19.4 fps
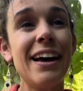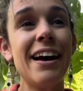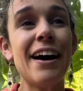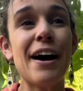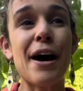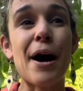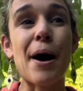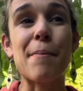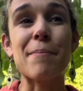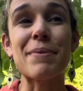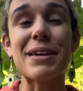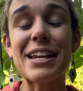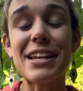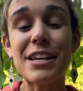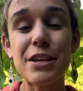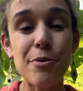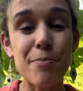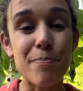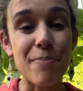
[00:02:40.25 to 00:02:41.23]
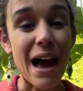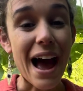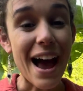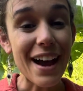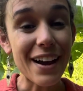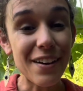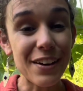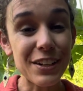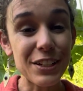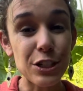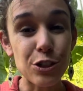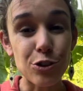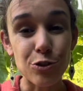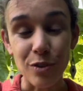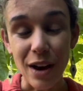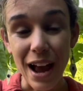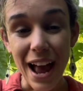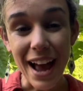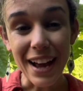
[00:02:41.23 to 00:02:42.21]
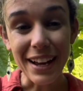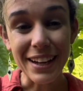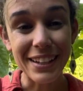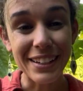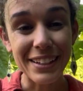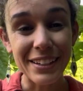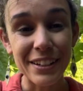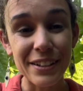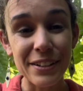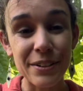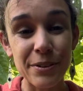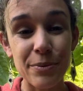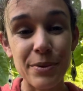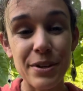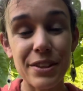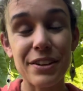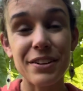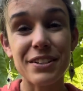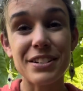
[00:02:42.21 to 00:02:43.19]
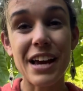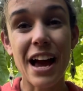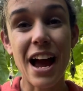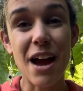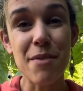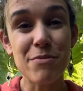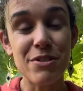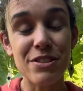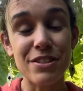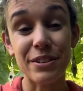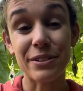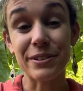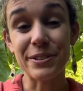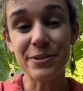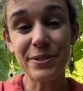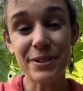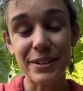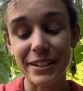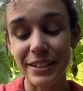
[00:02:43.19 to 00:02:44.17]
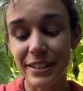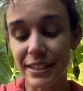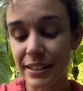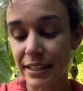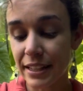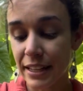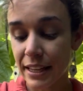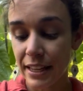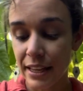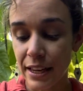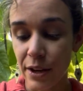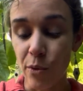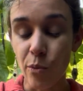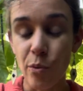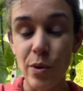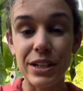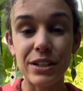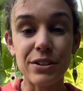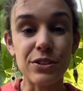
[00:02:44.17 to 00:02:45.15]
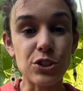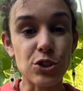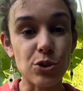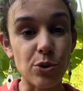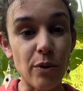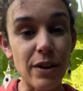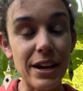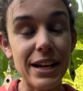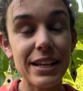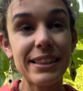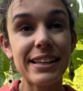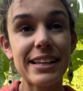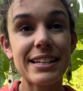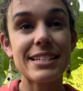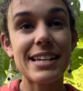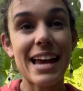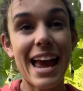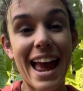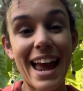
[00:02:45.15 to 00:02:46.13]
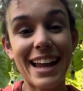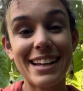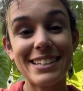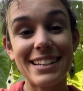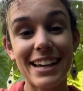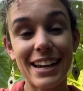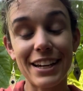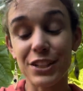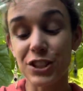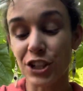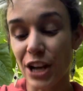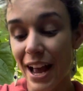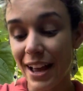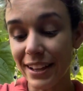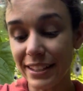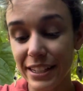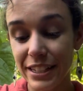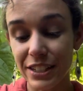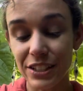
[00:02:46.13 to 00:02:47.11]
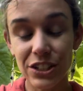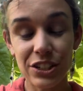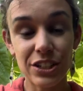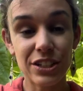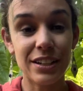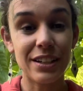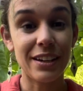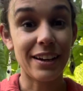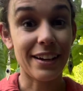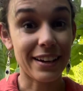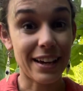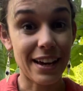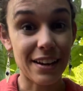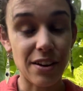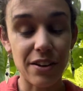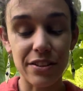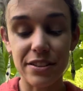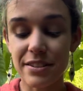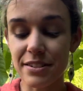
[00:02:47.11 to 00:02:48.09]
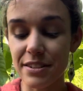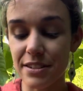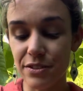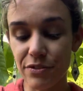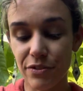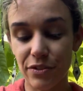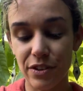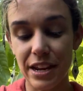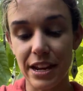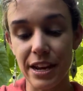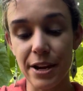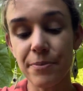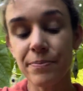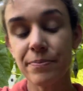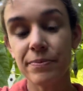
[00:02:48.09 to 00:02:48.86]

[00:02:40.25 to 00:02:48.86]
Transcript: um, getting you back on track with your time with the Lord. When you join the 10 day challenge, again, all this is free,